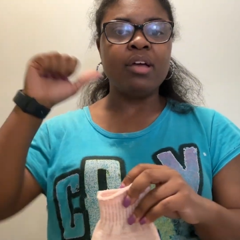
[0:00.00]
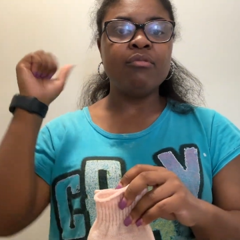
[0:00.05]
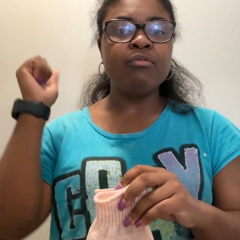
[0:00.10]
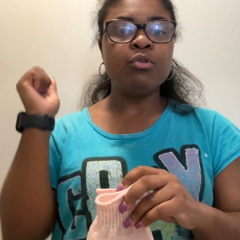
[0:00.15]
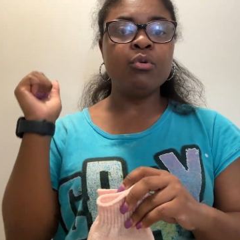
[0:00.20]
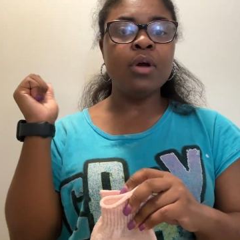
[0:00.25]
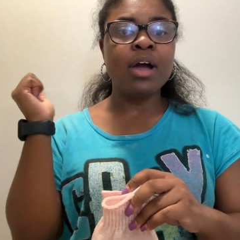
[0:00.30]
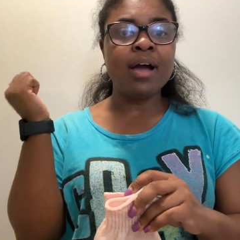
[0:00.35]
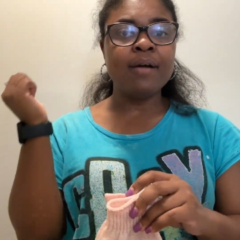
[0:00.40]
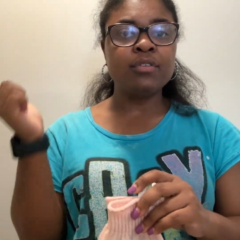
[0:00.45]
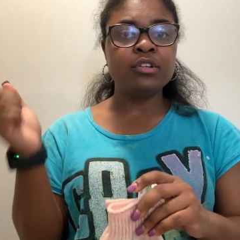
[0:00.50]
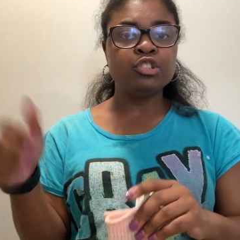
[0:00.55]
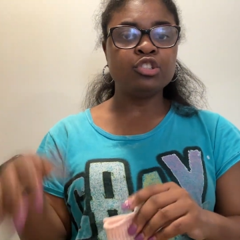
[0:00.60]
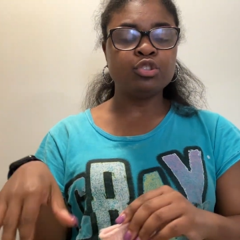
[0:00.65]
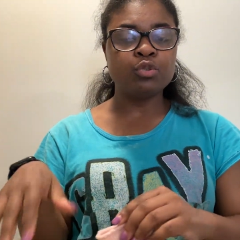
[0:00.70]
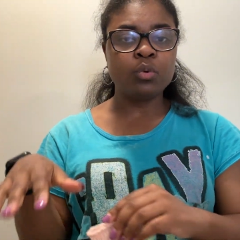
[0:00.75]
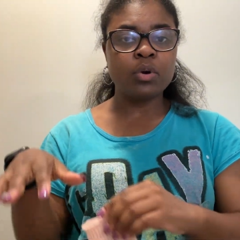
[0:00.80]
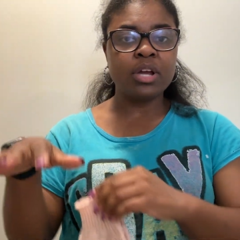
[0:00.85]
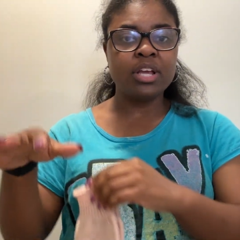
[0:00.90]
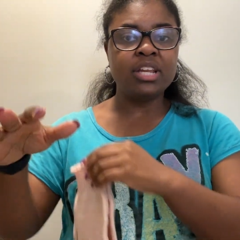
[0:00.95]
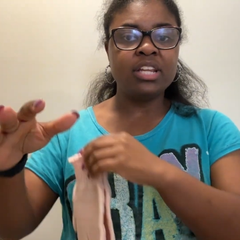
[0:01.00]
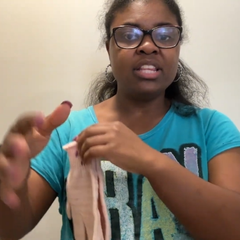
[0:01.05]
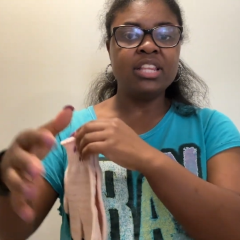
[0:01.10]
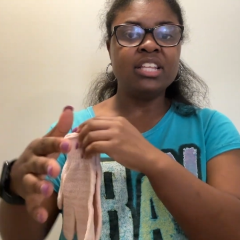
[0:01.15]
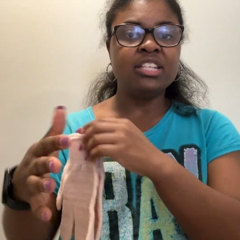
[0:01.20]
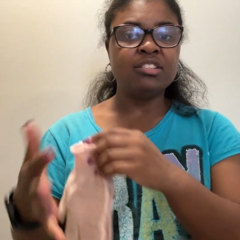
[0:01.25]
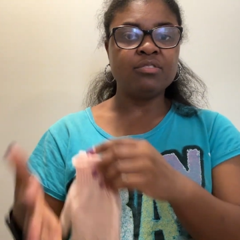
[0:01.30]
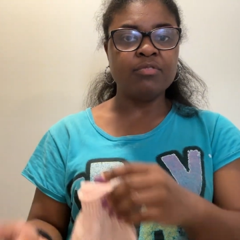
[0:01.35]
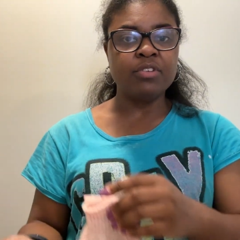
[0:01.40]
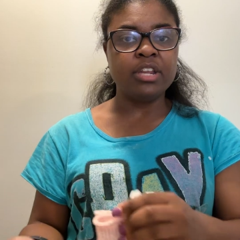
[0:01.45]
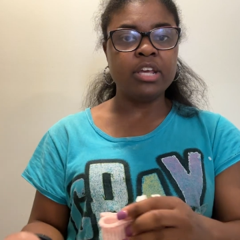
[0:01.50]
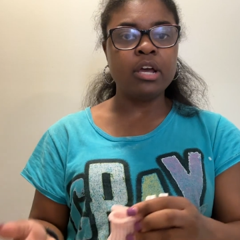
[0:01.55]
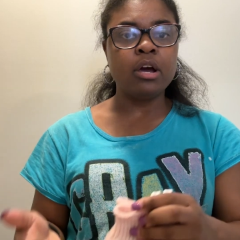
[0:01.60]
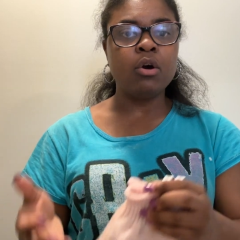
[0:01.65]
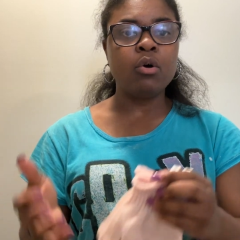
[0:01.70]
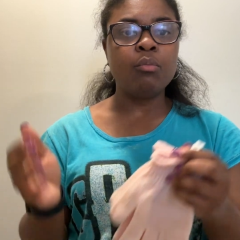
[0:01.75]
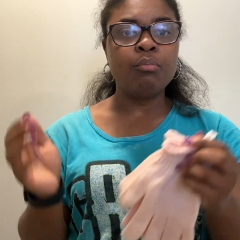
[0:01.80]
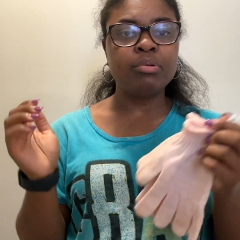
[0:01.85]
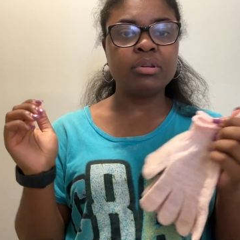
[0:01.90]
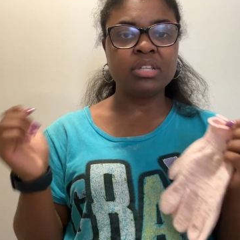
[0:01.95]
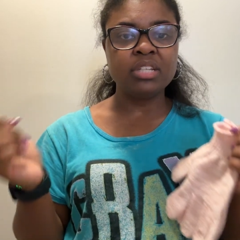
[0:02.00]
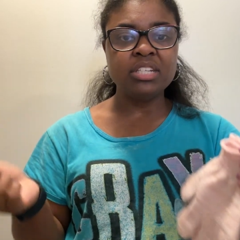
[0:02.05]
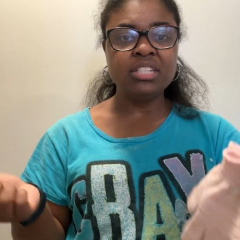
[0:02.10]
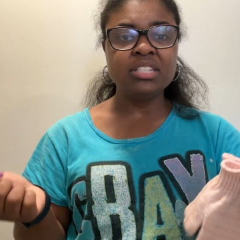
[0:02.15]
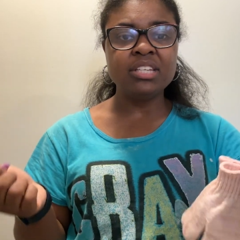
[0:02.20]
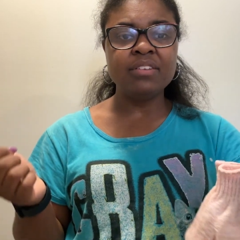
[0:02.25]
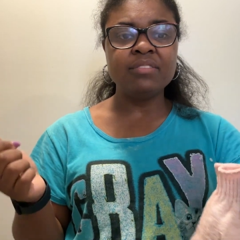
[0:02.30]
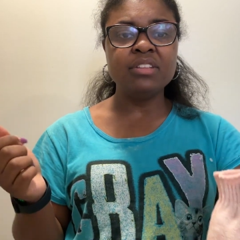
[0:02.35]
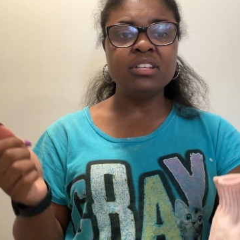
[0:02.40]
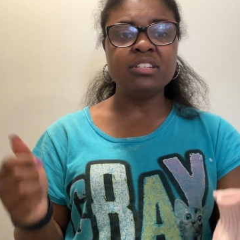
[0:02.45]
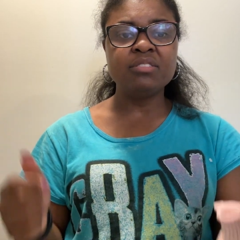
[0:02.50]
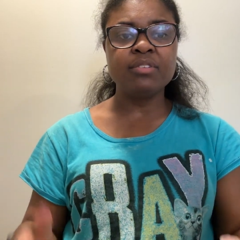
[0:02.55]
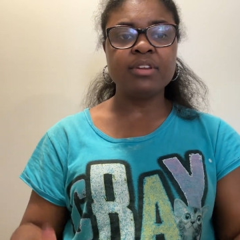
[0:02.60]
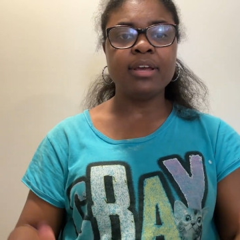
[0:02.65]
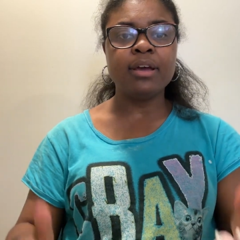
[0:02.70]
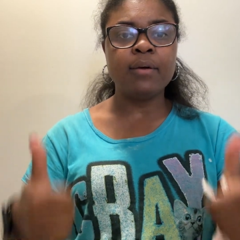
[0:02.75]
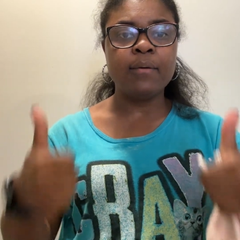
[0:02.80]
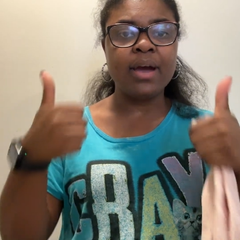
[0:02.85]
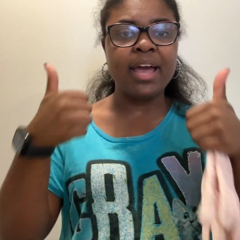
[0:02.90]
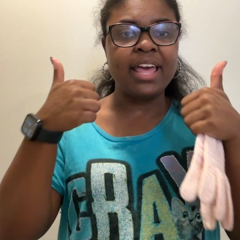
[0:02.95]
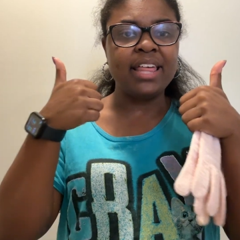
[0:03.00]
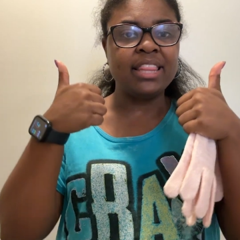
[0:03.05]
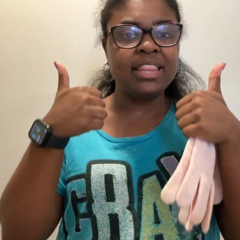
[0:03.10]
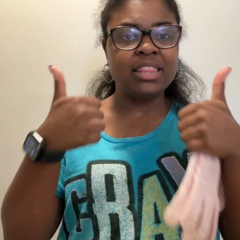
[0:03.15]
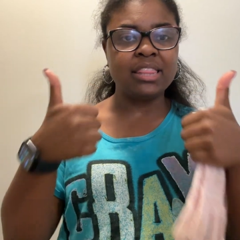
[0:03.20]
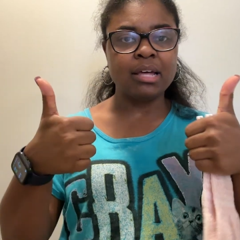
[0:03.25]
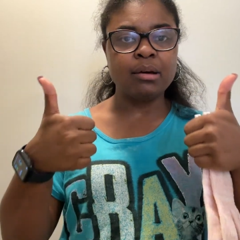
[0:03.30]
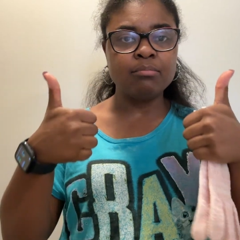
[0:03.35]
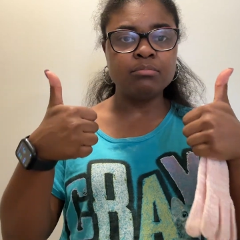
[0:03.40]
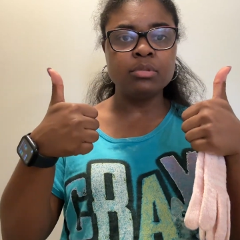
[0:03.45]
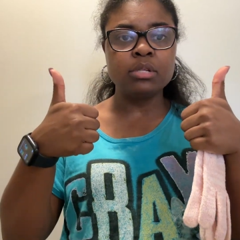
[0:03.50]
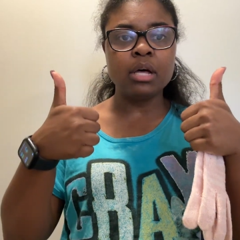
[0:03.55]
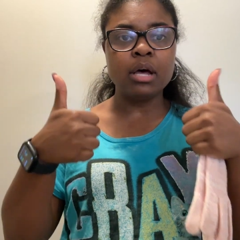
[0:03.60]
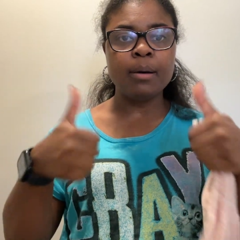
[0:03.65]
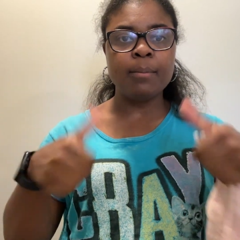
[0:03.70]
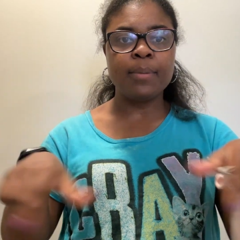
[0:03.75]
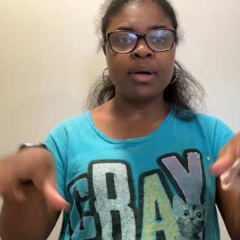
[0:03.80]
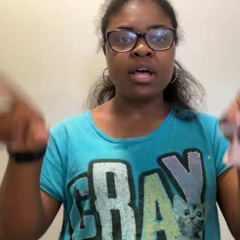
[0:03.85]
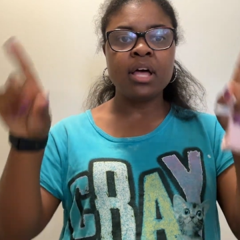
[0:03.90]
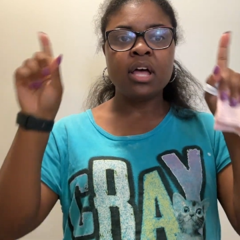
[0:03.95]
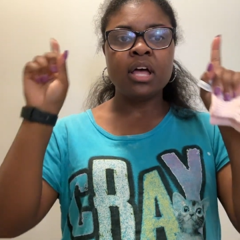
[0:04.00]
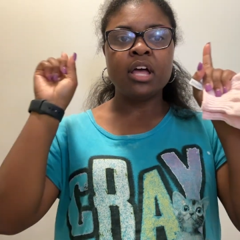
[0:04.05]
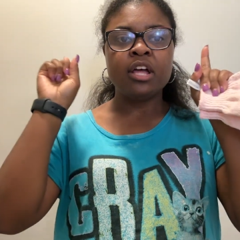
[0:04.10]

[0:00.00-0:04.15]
If you have enjoyed this video, please give this video a thumbs up.